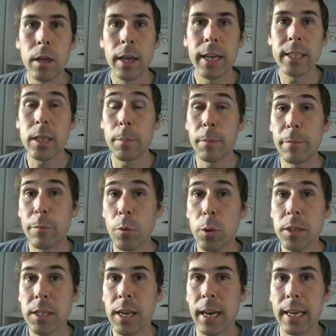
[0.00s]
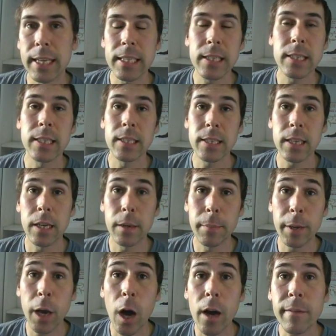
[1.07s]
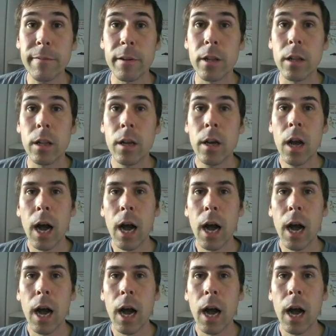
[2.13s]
It's going to be forced on us, and it's going to be awful.